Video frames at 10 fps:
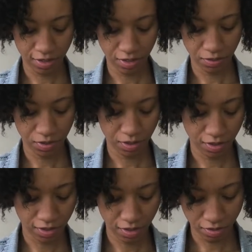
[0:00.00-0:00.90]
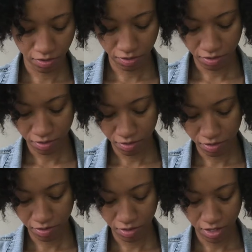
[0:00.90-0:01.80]
It was just a little,
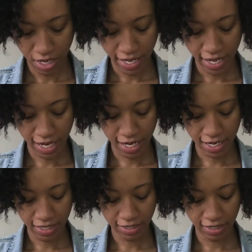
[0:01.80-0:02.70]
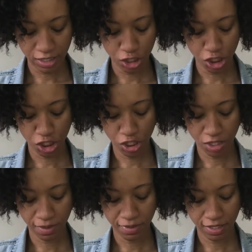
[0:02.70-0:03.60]
a little t-shirt.
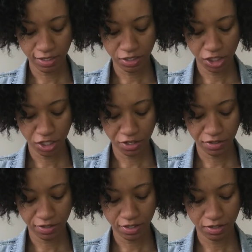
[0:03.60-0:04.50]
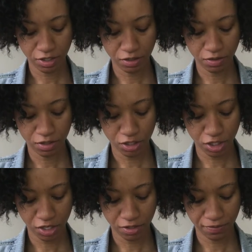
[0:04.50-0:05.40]
I mean a little shirt, a little cute little shirt.